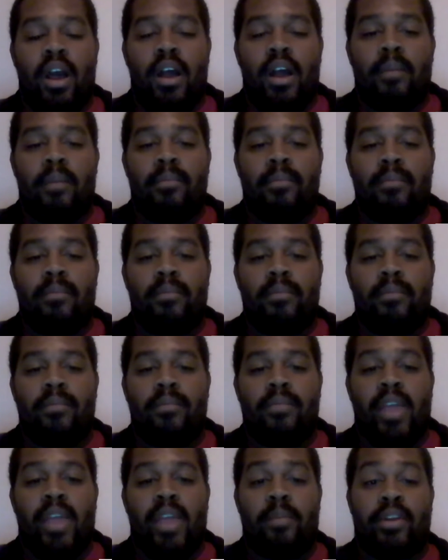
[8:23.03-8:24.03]

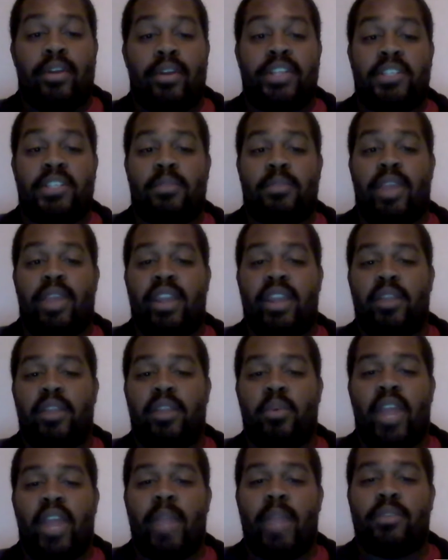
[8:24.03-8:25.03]
that
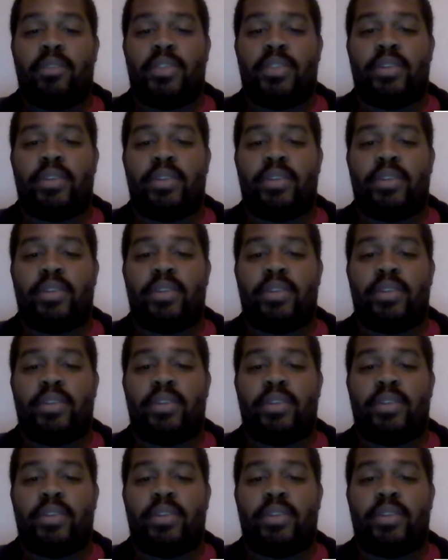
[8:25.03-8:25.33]
participated were able